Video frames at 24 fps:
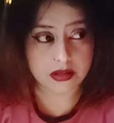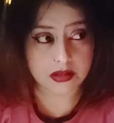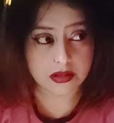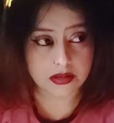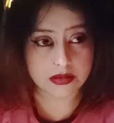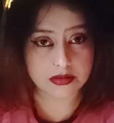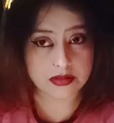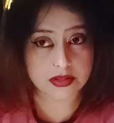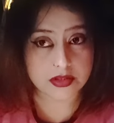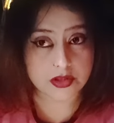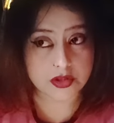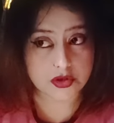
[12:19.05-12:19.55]

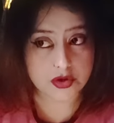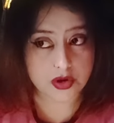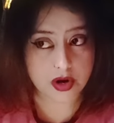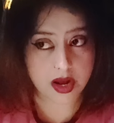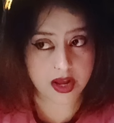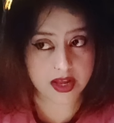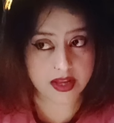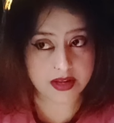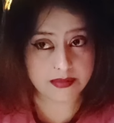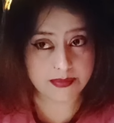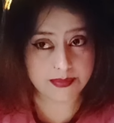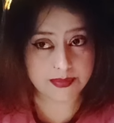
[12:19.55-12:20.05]
The
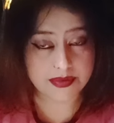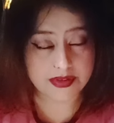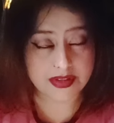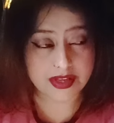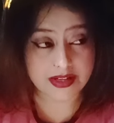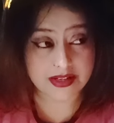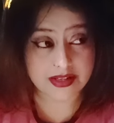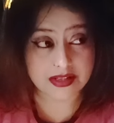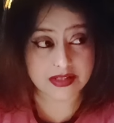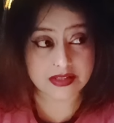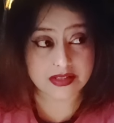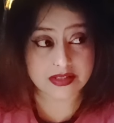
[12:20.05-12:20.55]
tribe that
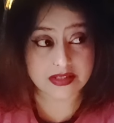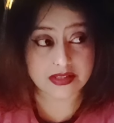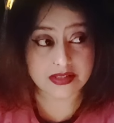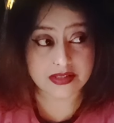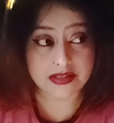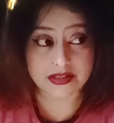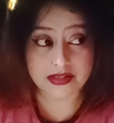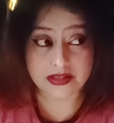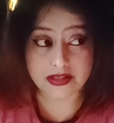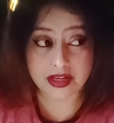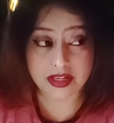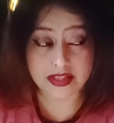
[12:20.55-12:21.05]
is,
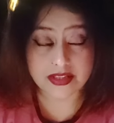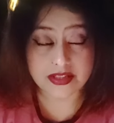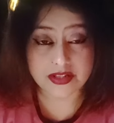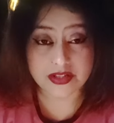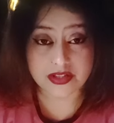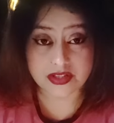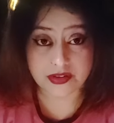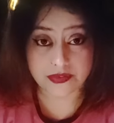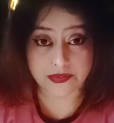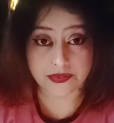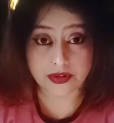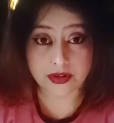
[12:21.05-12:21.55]
it's
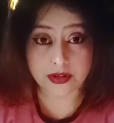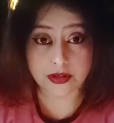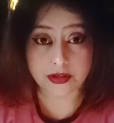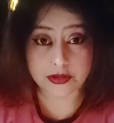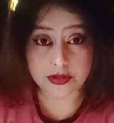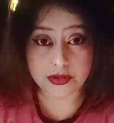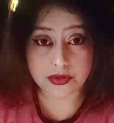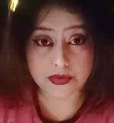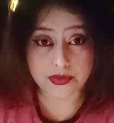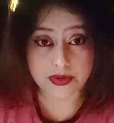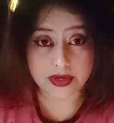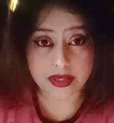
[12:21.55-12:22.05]
difficult
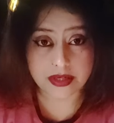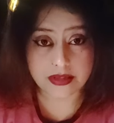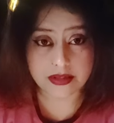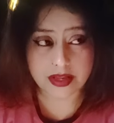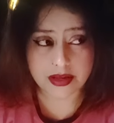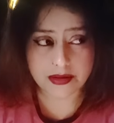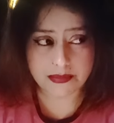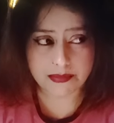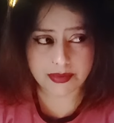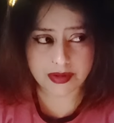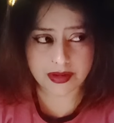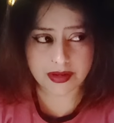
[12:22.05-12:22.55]
to read
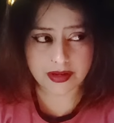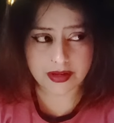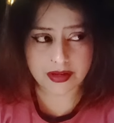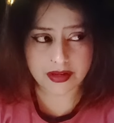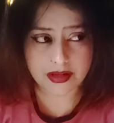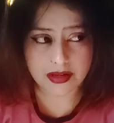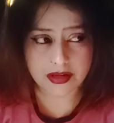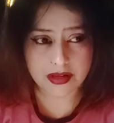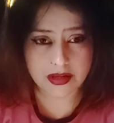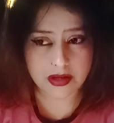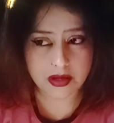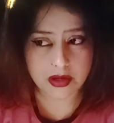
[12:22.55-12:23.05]
them.
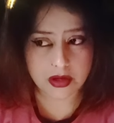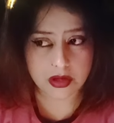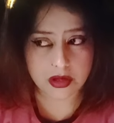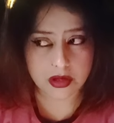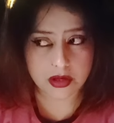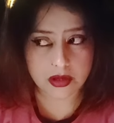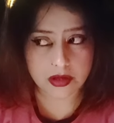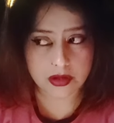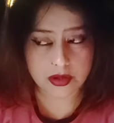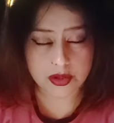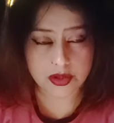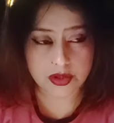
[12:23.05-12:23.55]

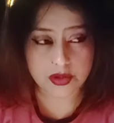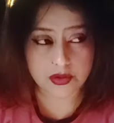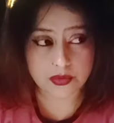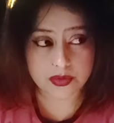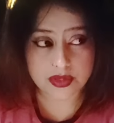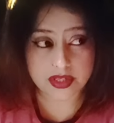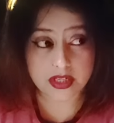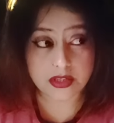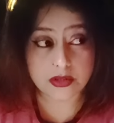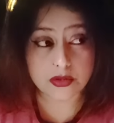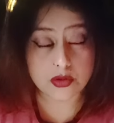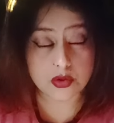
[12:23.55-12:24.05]
You
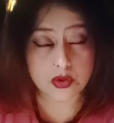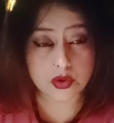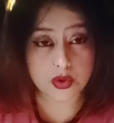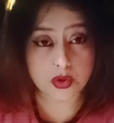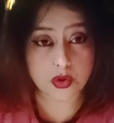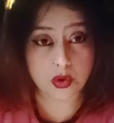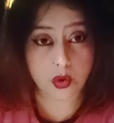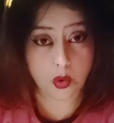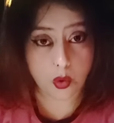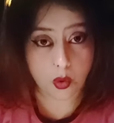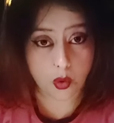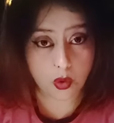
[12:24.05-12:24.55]
need to
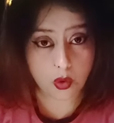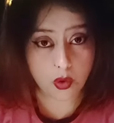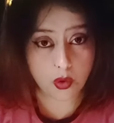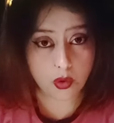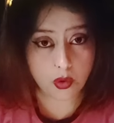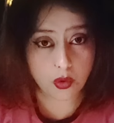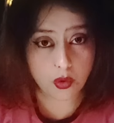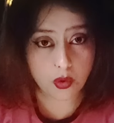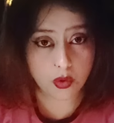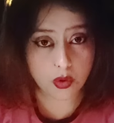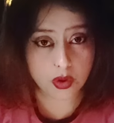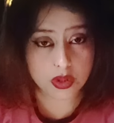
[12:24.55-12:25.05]
know
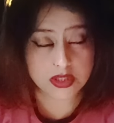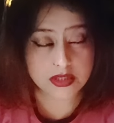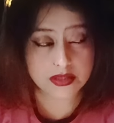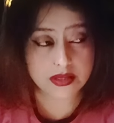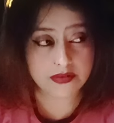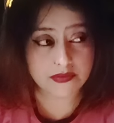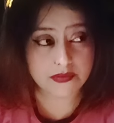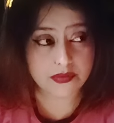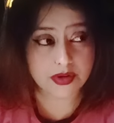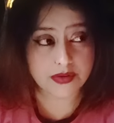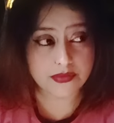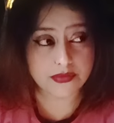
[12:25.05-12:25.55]

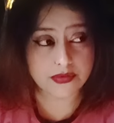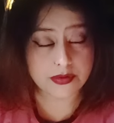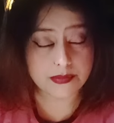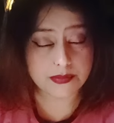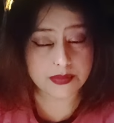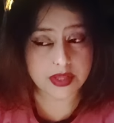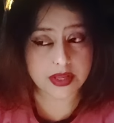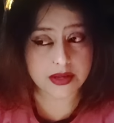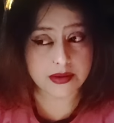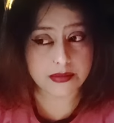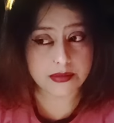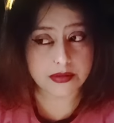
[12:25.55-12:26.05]
someone from
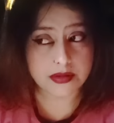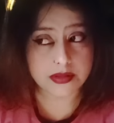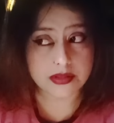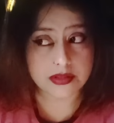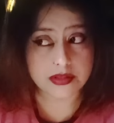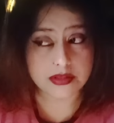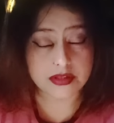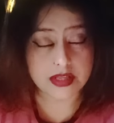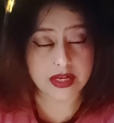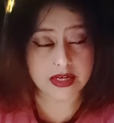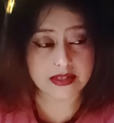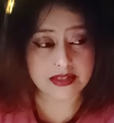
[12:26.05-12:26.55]

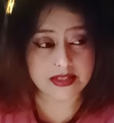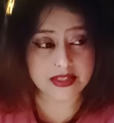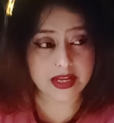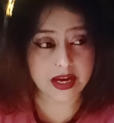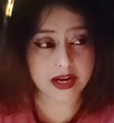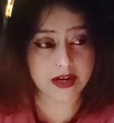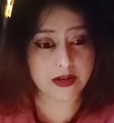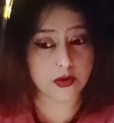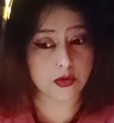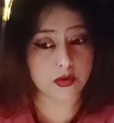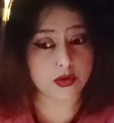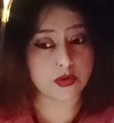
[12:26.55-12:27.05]
that
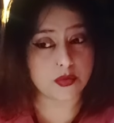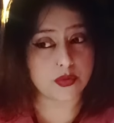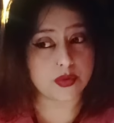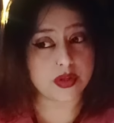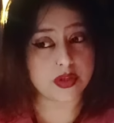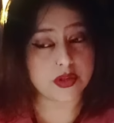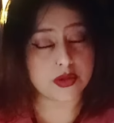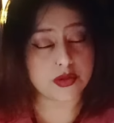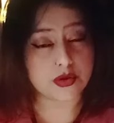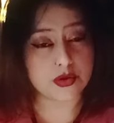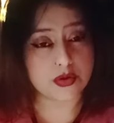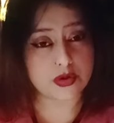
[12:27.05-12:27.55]
side, or you
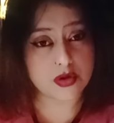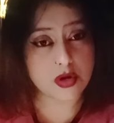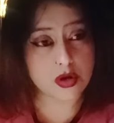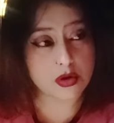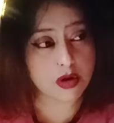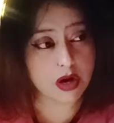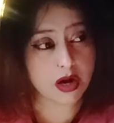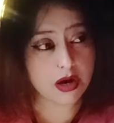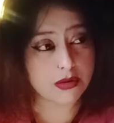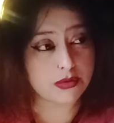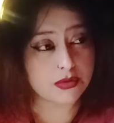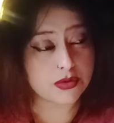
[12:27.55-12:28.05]
need to know
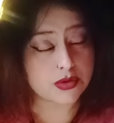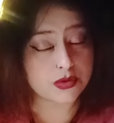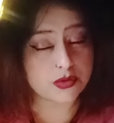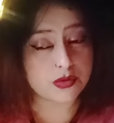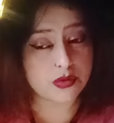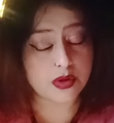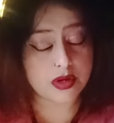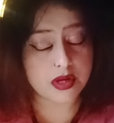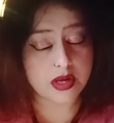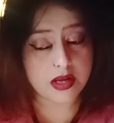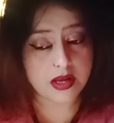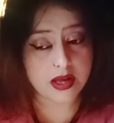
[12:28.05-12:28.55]
how to
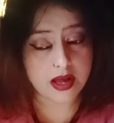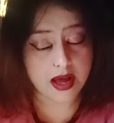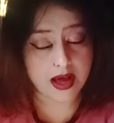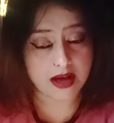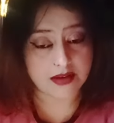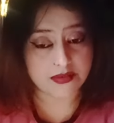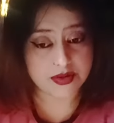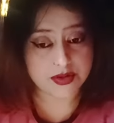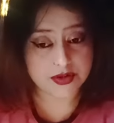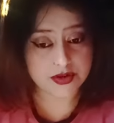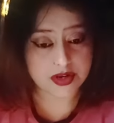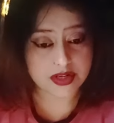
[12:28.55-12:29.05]
have
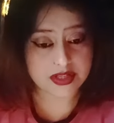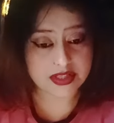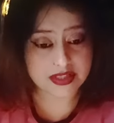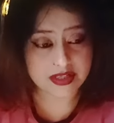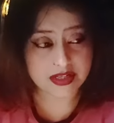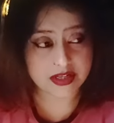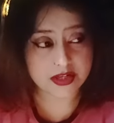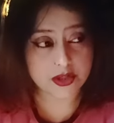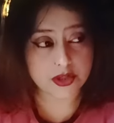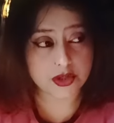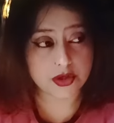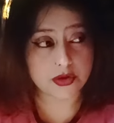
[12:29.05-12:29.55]
a
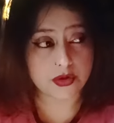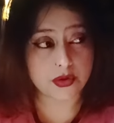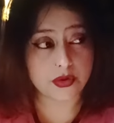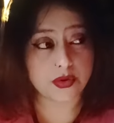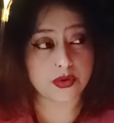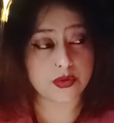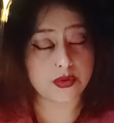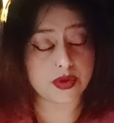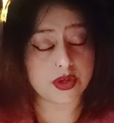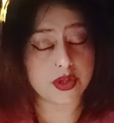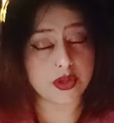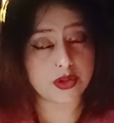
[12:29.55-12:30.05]
translation, or
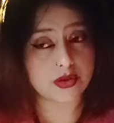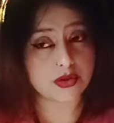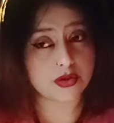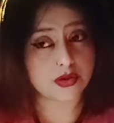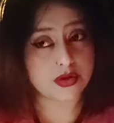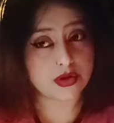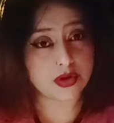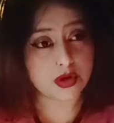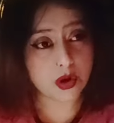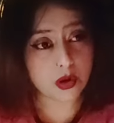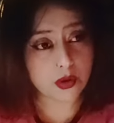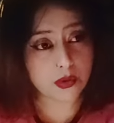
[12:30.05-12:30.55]
you need to
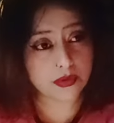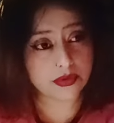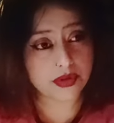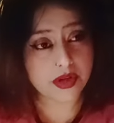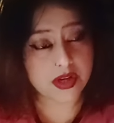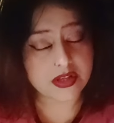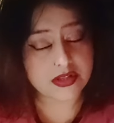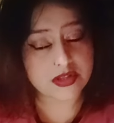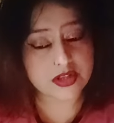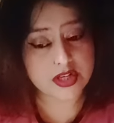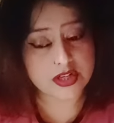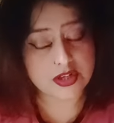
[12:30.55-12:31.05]
know their
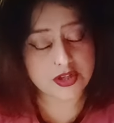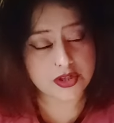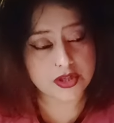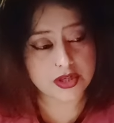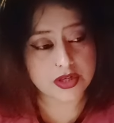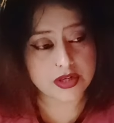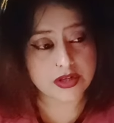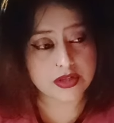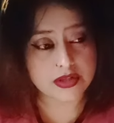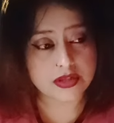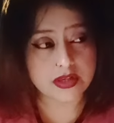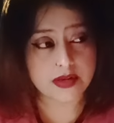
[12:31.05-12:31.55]

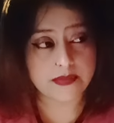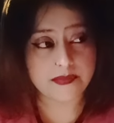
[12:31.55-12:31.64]
gestures.